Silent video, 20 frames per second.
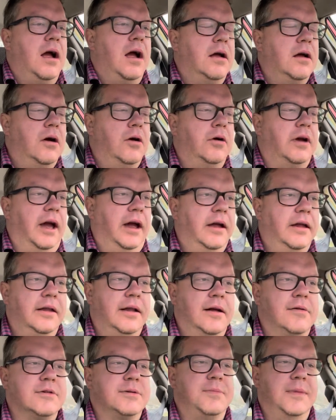Okay,
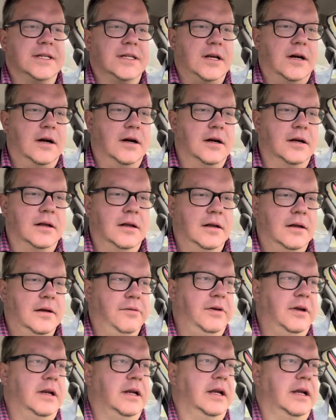that was my song,
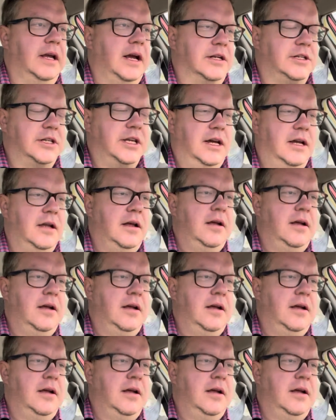if you didn't catch that.